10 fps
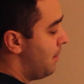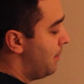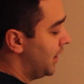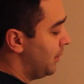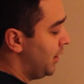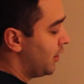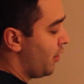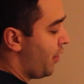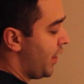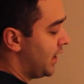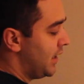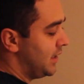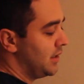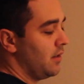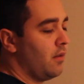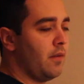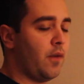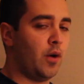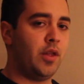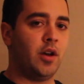millimeter thickness
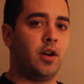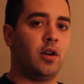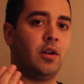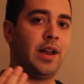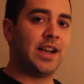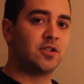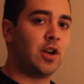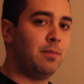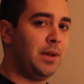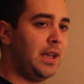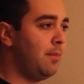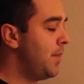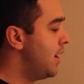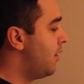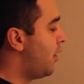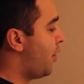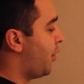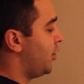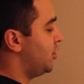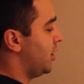for the x-ray beam. The
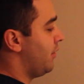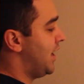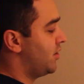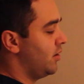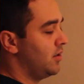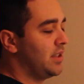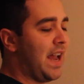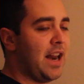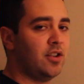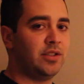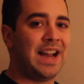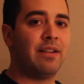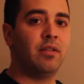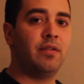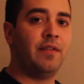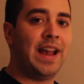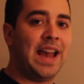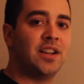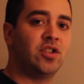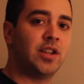third generation scanners, they have a
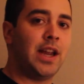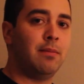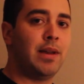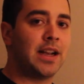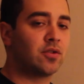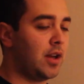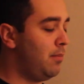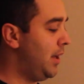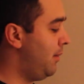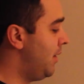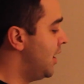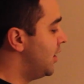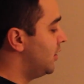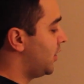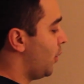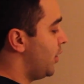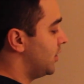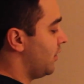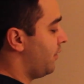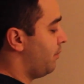fan-shaped x-ray beam, so we
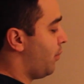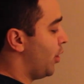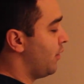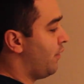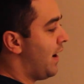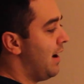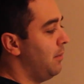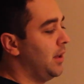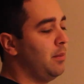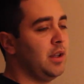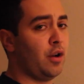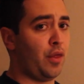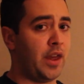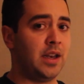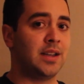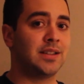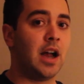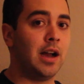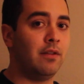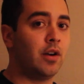use a 0.5 millimeter thickness.
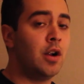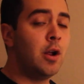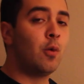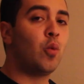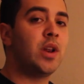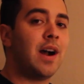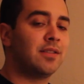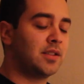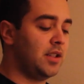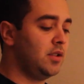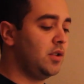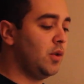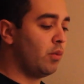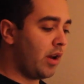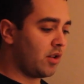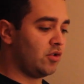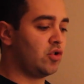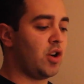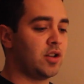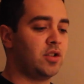However, we often do
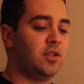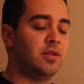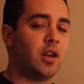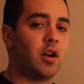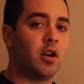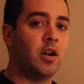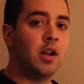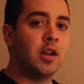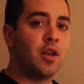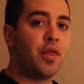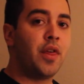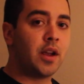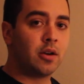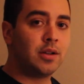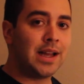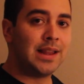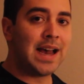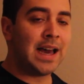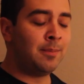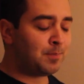reconstructions that are thicker than
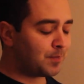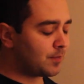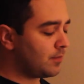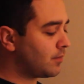that,